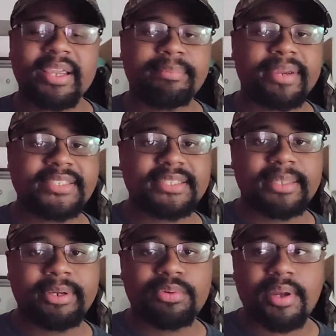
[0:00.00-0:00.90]
be
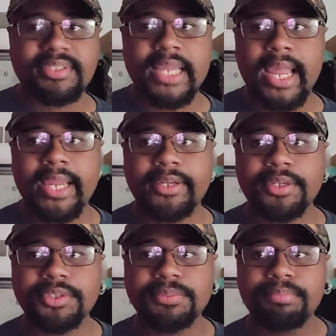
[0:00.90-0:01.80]
basically be
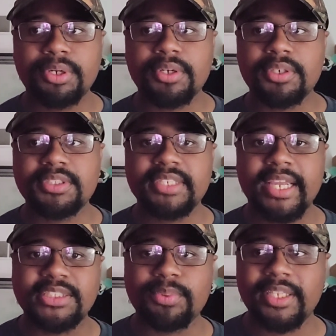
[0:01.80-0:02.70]
reptiles, birds,
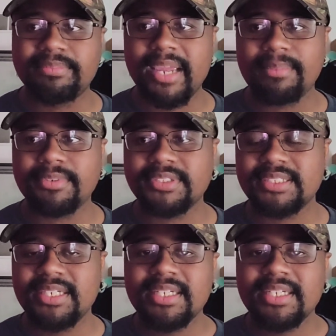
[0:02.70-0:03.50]
as well as mammals.